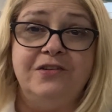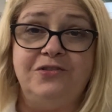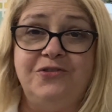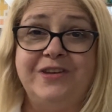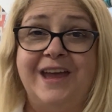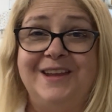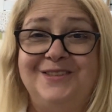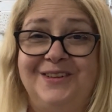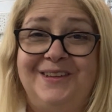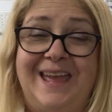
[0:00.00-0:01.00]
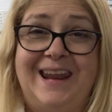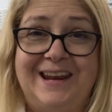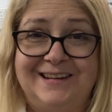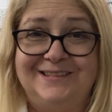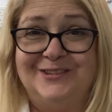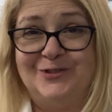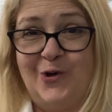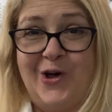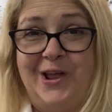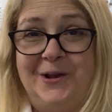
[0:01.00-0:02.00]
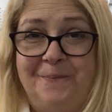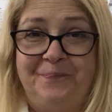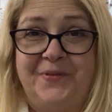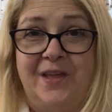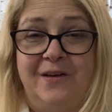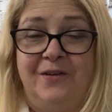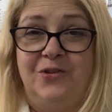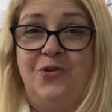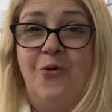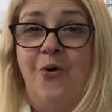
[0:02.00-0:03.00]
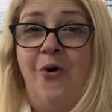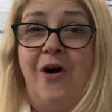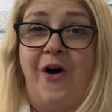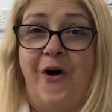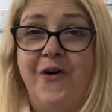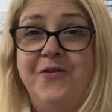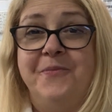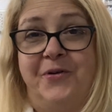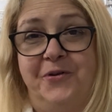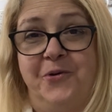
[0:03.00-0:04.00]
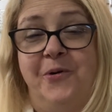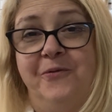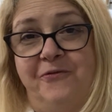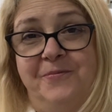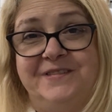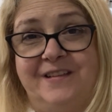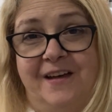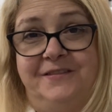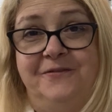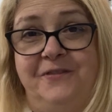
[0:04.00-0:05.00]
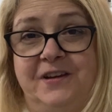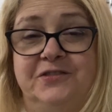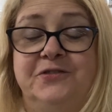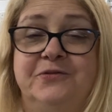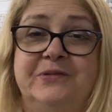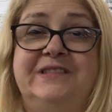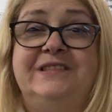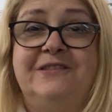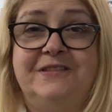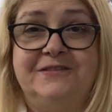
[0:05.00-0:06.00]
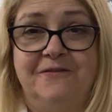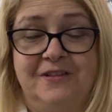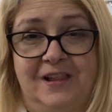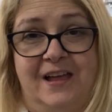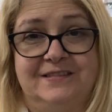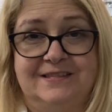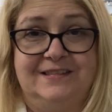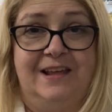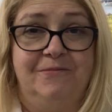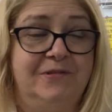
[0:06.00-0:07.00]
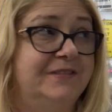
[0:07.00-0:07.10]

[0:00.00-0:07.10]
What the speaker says: you can get in and design your own modern quilt from start to finish through a series of classes that will